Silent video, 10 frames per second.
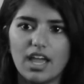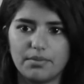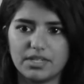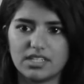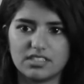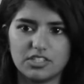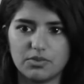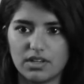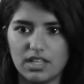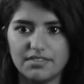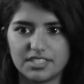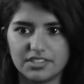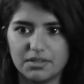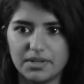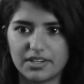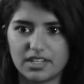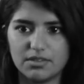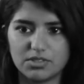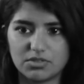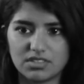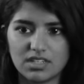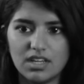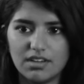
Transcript: and we'd continue our lives here in America, which was